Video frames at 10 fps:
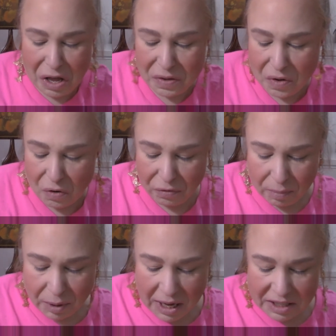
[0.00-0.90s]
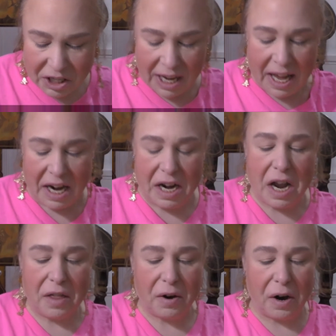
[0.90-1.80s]
So for blush, I got
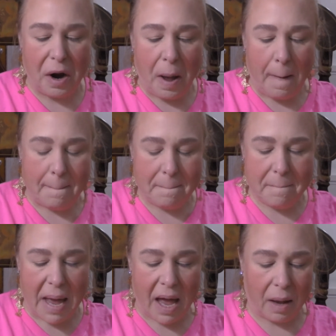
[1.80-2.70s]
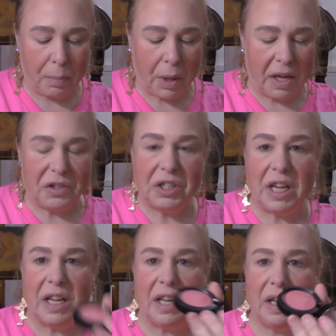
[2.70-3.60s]
another MAC blush
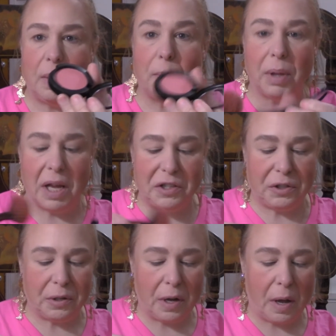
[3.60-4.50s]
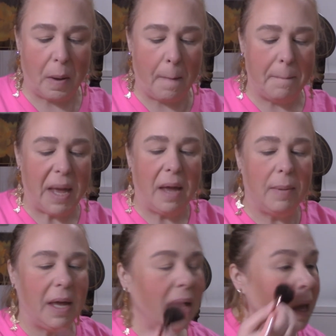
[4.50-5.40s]
in Blush
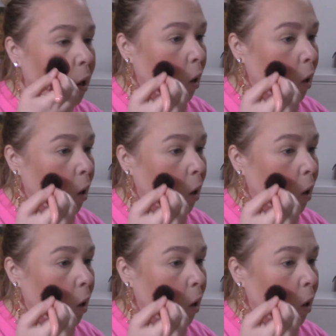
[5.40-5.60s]
Baby.